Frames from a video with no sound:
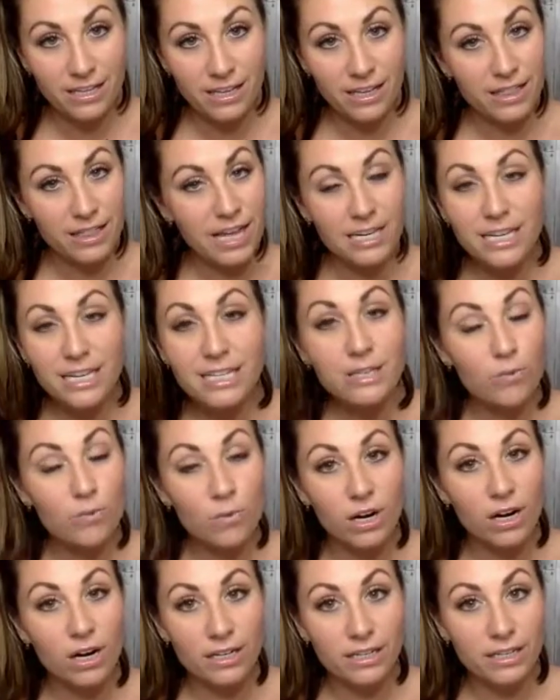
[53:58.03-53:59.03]
that doesn't
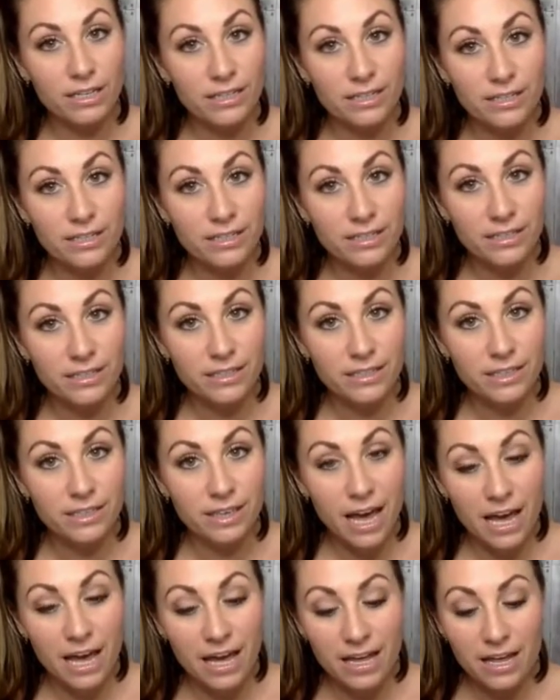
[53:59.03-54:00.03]
work.
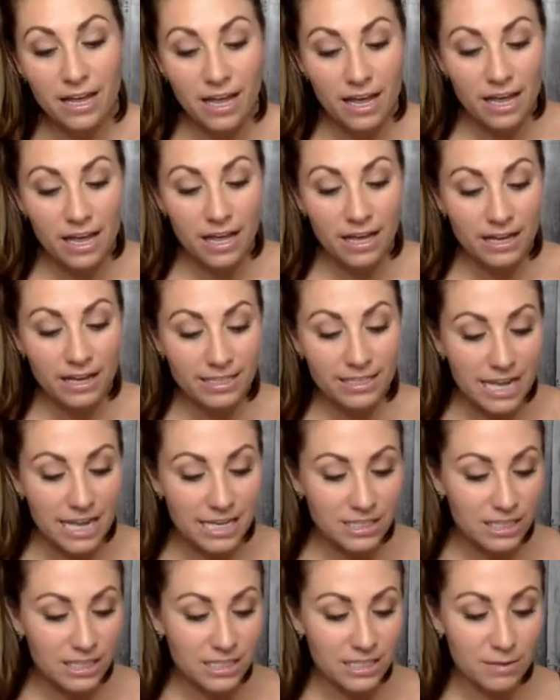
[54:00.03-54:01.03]
Okay? Because
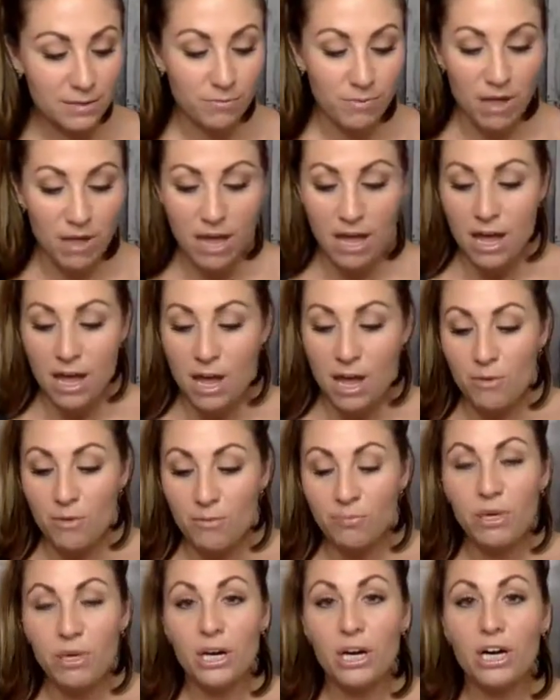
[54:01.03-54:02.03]
that's just
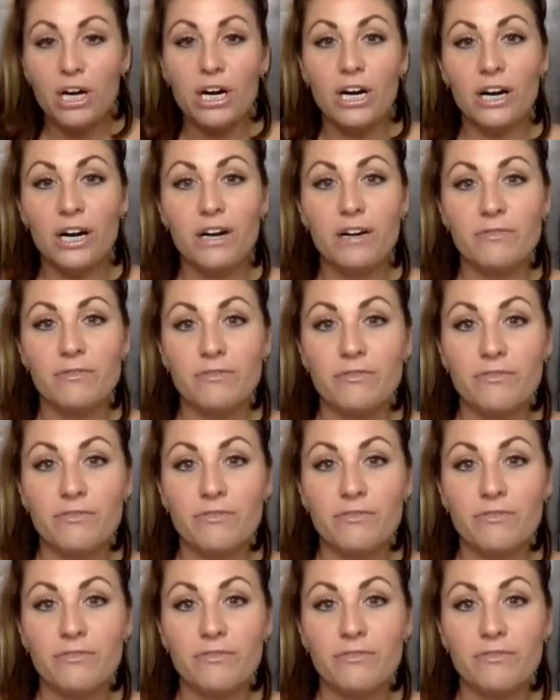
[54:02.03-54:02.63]
pure